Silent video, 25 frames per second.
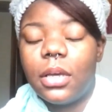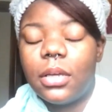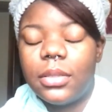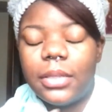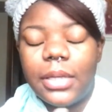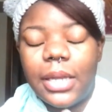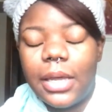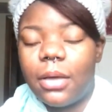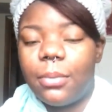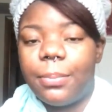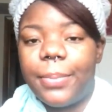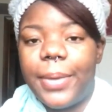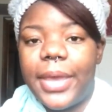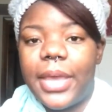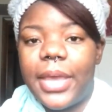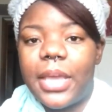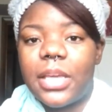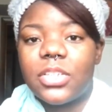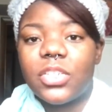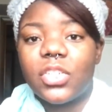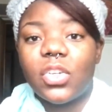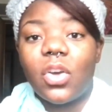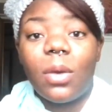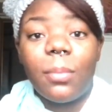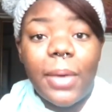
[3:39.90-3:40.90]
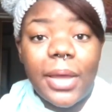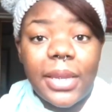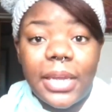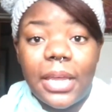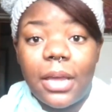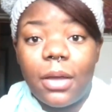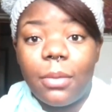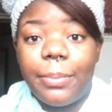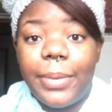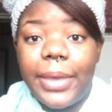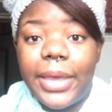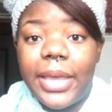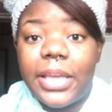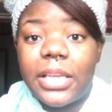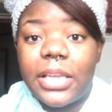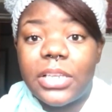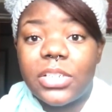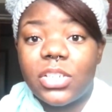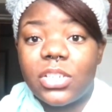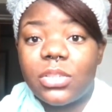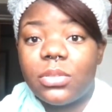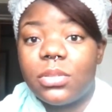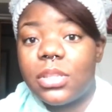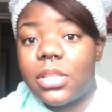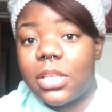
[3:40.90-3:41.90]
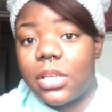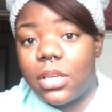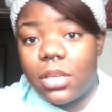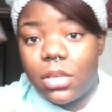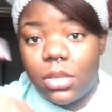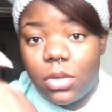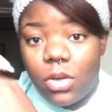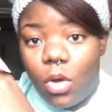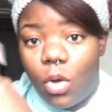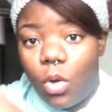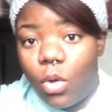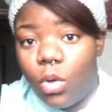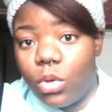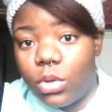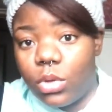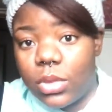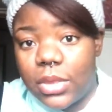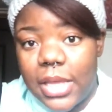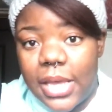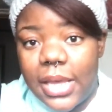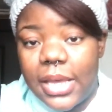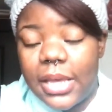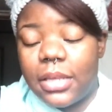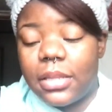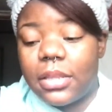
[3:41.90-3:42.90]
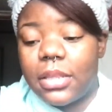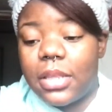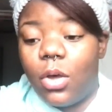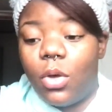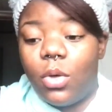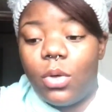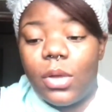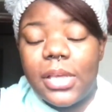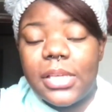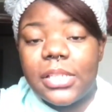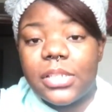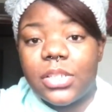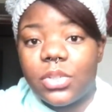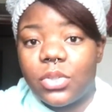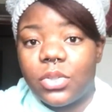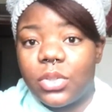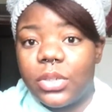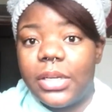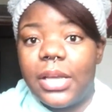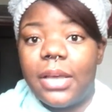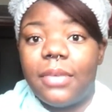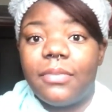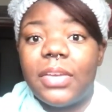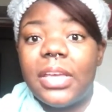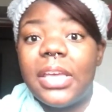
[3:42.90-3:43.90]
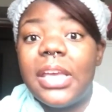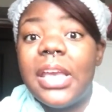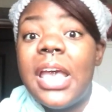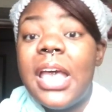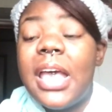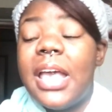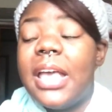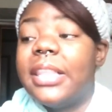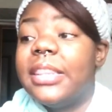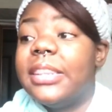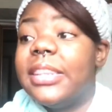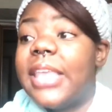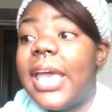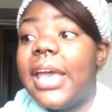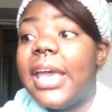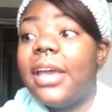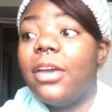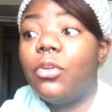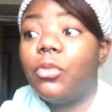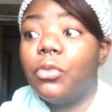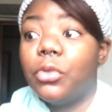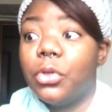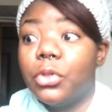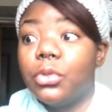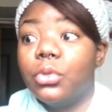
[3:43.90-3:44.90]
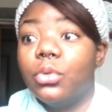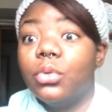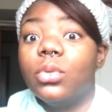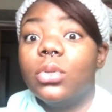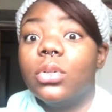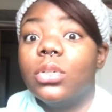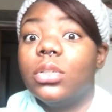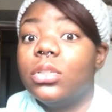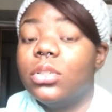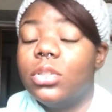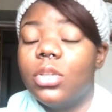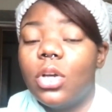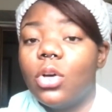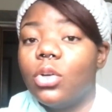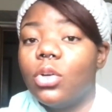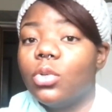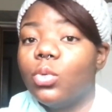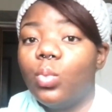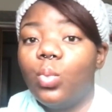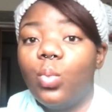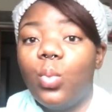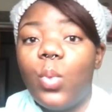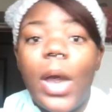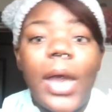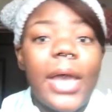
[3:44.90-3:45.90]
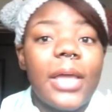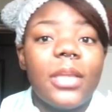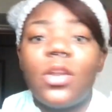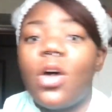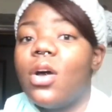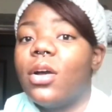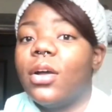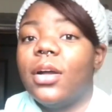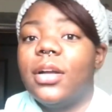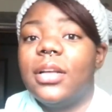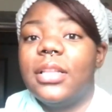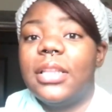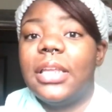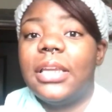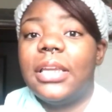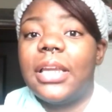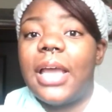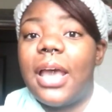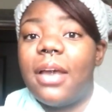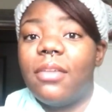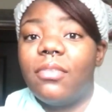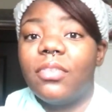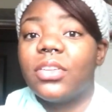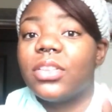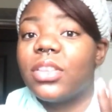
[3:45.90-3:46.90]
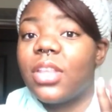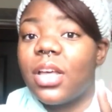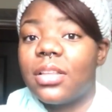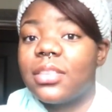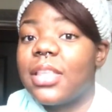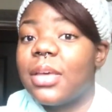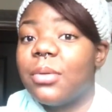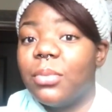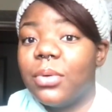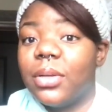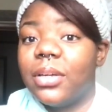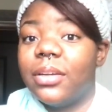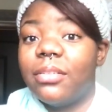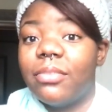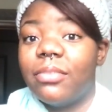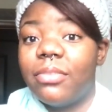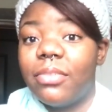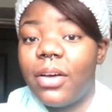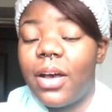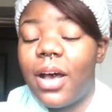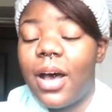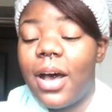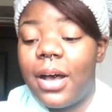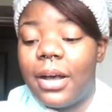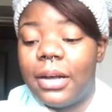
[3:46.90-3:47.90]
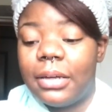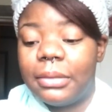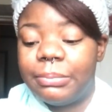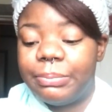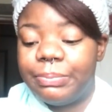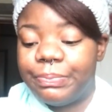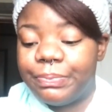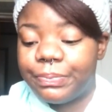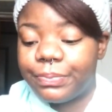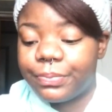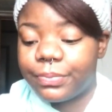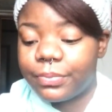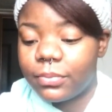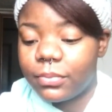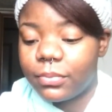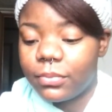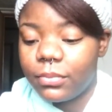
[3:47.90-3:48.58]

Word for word: nail page, on my nail page, the whole thing, the whole history of it. They grew way longer than I ever thought they would have.